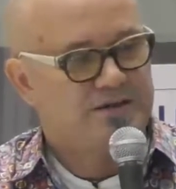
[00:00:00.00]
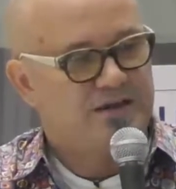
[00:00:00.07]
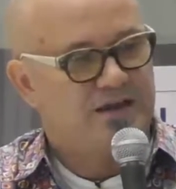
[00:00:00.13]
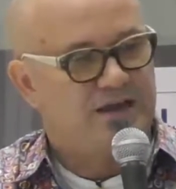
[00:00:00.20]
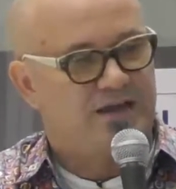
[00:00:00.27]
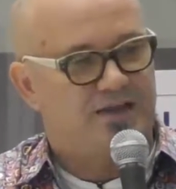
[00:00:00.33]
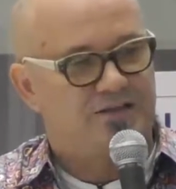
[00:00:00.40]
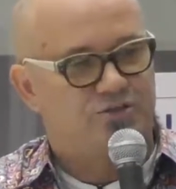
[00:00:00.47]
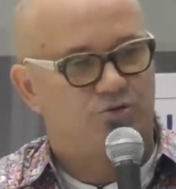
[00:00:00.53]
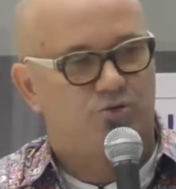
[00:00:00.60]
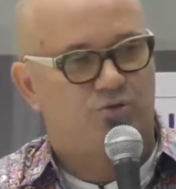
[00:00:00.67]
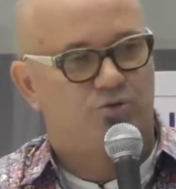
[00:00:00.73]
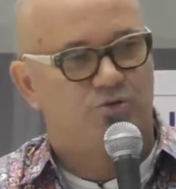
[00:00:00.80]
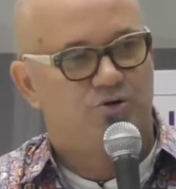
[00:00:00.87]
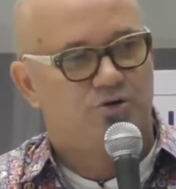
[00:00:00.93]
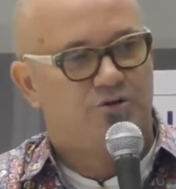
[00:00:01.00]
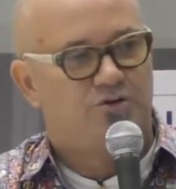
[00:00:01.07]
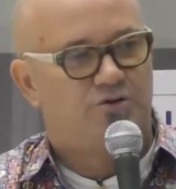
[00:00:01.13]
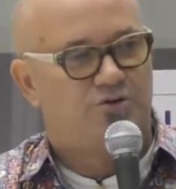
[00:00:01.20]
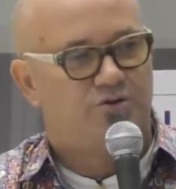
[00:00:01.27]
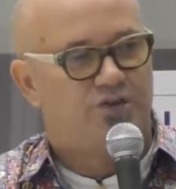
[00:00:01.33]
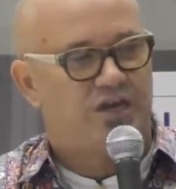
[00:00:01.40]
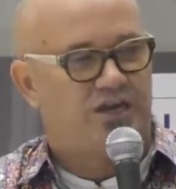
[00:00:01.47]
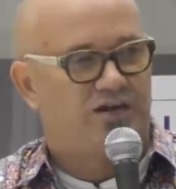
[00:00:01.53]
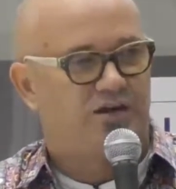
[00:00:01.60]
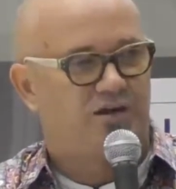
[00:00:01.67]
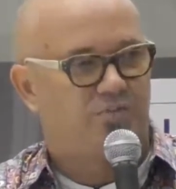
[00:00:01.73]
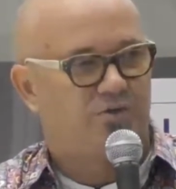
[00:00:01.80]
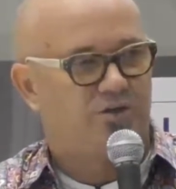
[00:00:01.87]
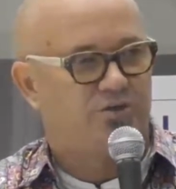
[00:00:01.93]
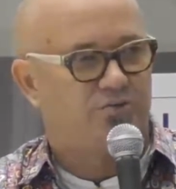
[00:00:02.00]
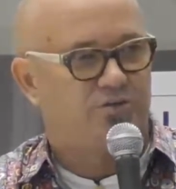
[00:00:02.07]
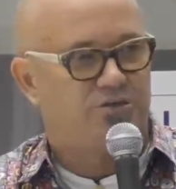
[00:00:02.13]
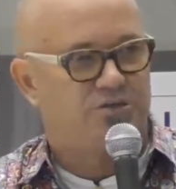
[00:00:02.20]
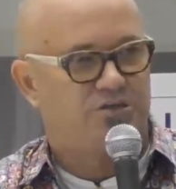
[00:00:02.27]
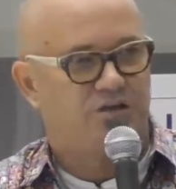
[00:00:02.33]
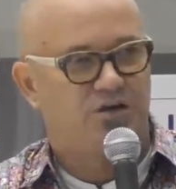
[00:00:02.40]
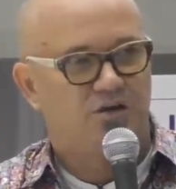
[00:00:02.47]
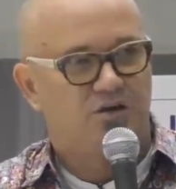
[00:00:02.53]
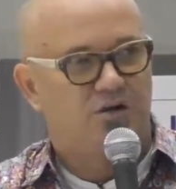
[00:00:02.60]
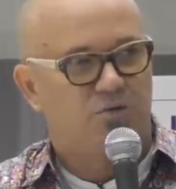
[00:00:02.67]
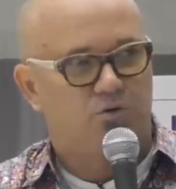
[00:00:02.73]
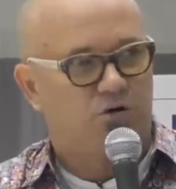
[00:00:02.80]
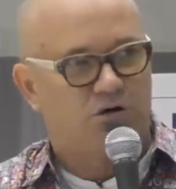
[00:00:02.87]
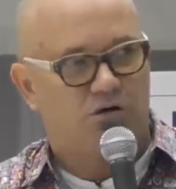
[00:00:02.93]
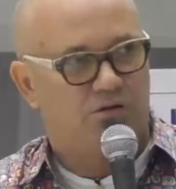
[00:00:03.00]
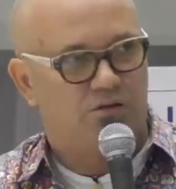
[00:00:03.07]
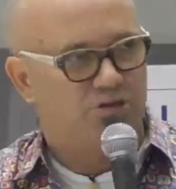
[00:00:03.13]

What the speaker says: And so they come then to us and say, well, let's go